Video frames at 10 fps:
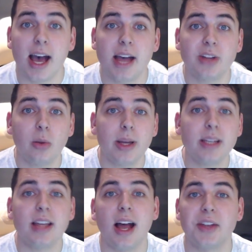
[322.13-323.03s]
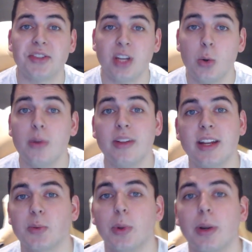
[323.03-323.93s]
As always, I'll see you in the
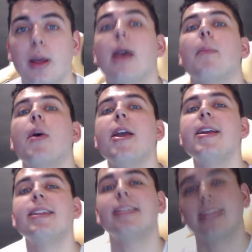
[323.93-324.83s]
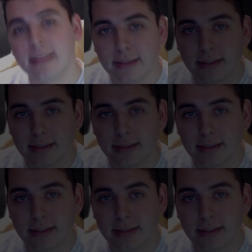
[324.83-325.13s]
next one. Peace!